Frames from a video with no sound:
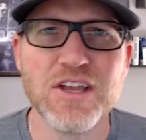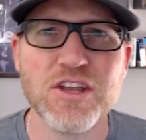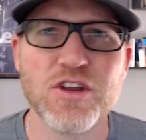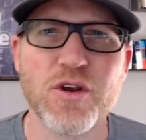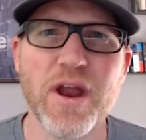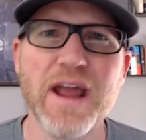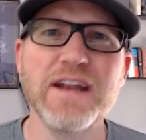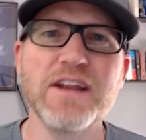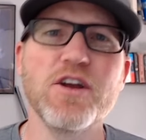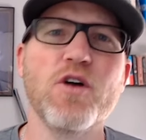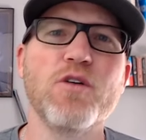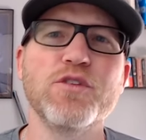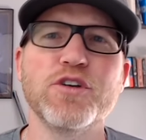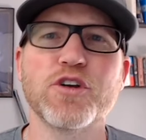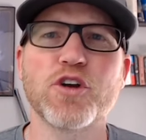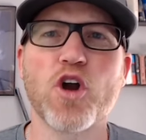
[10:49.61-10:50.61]
You're handing
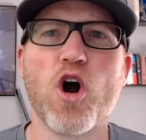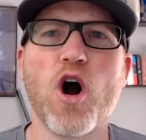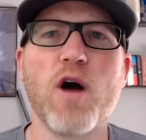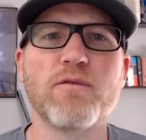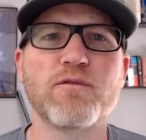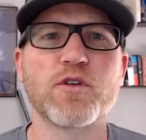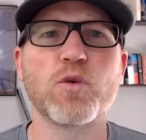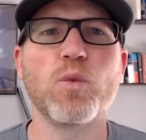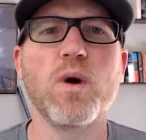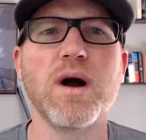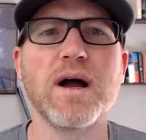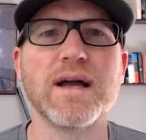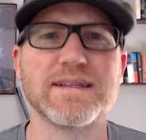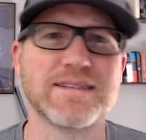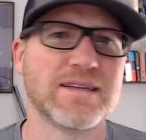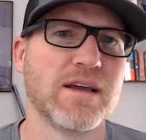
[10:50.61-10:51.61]
over your calm for
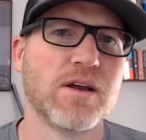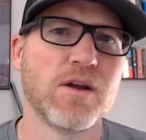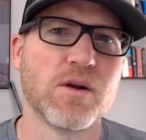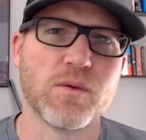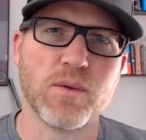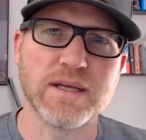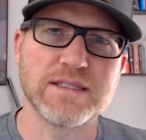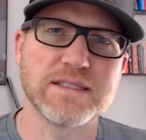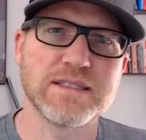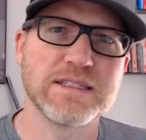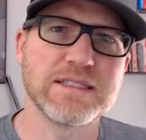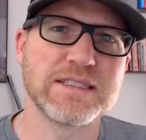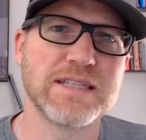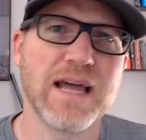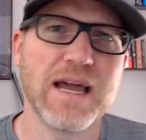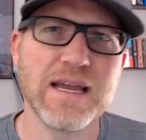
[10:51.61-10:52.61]
what?
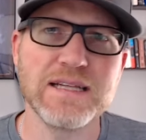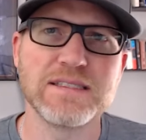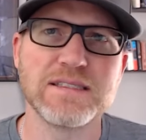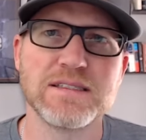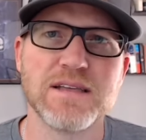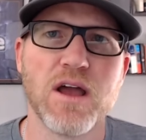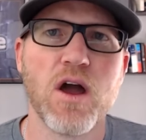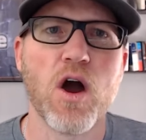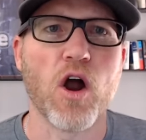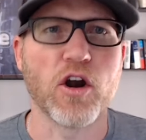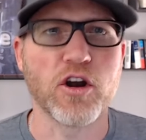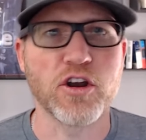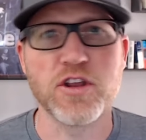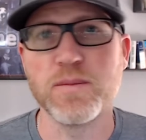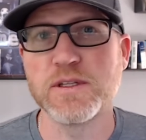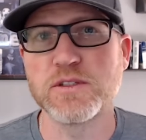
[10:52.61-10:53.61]
Restless nights,
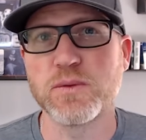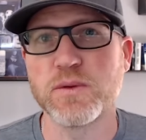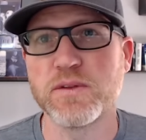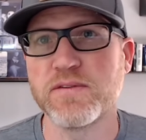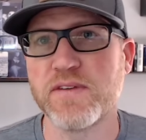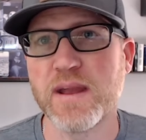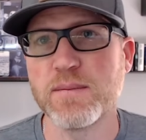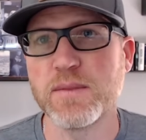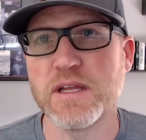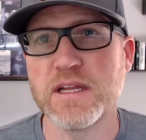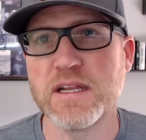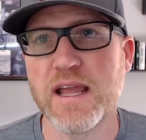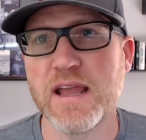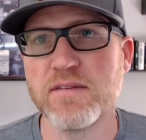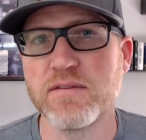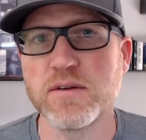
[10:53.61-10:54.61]
arguments with family and
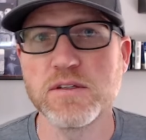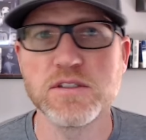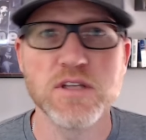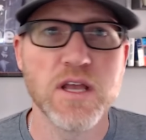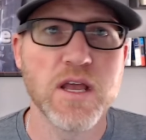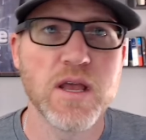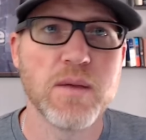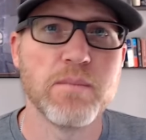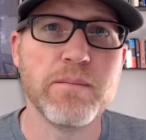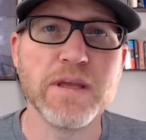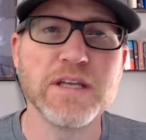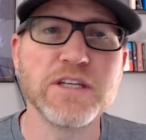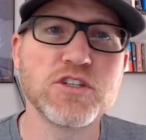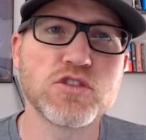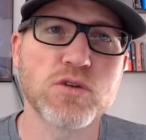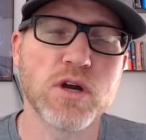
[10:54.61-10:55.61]
neighbors,
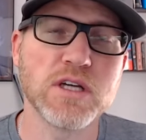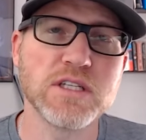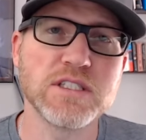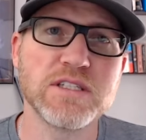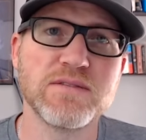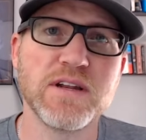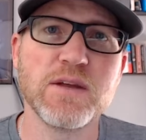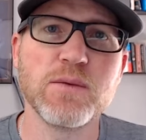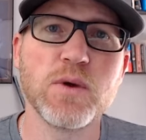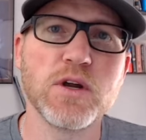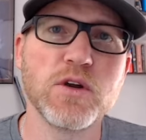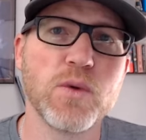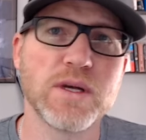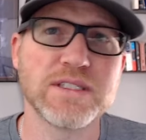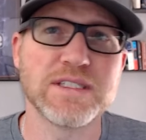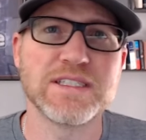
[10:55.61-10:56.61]
mistrust of anyone
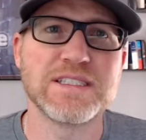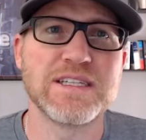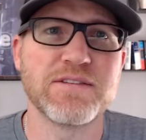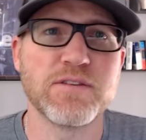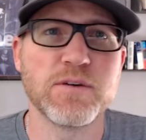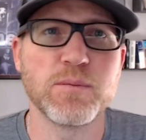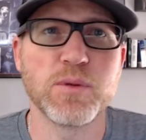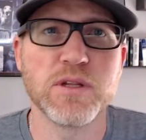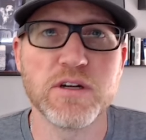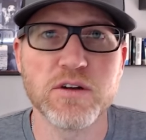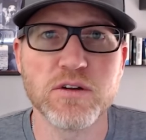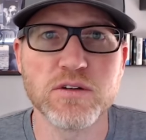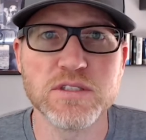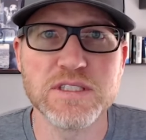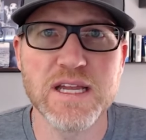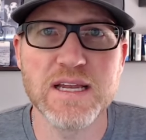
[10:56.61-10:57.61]
who has a different
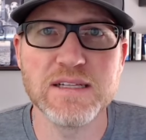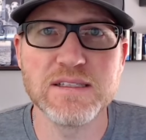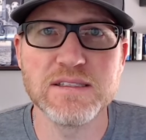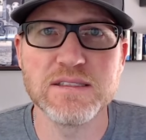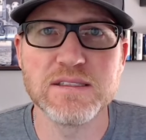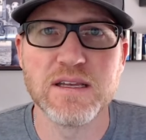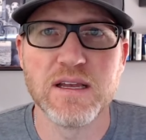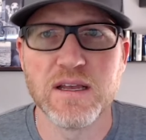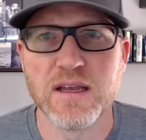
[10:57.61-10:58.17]
political stance?